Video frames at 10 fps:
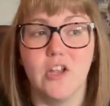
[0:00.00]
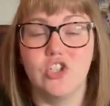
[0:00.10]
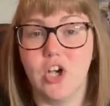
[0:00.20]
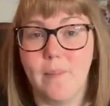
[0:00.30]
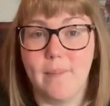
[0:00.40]

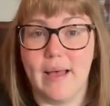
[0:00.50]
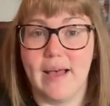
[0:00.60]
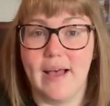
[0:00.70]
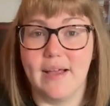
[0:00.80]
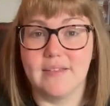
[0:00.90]
John
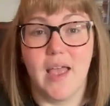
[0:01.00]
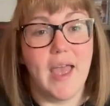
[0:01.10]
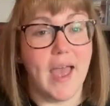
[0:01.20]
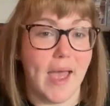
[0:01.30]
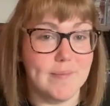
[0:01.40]
Mars,
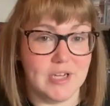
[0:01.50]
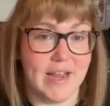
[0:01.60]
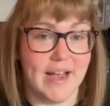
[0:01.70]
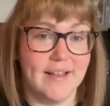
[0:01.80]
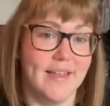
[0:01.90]
M.J.
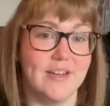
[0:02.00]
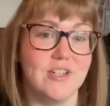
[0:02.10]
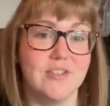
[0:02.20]
Arledge.